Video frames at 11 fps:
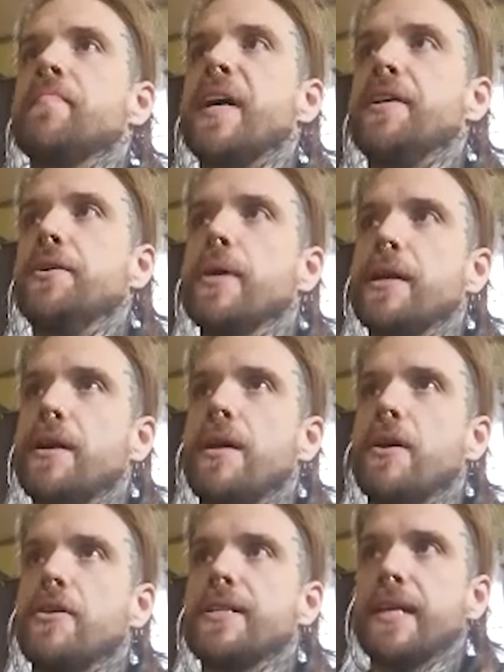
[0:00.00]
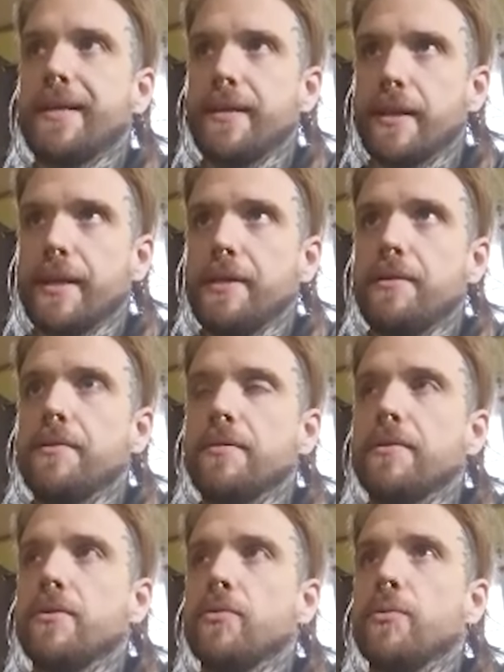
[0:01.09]
that you cannot articulate
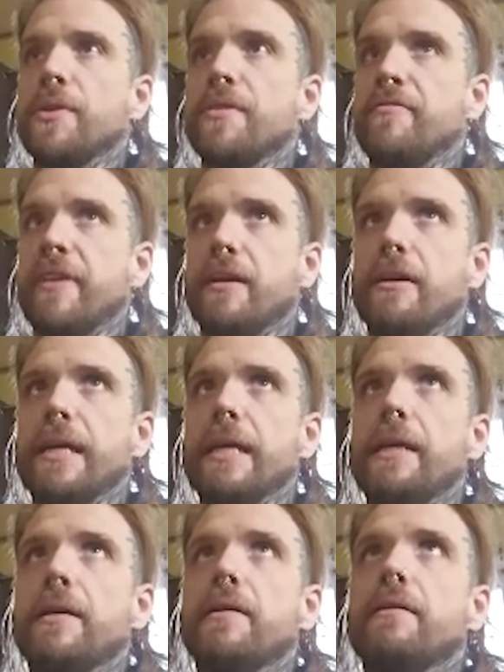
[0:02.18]
with the very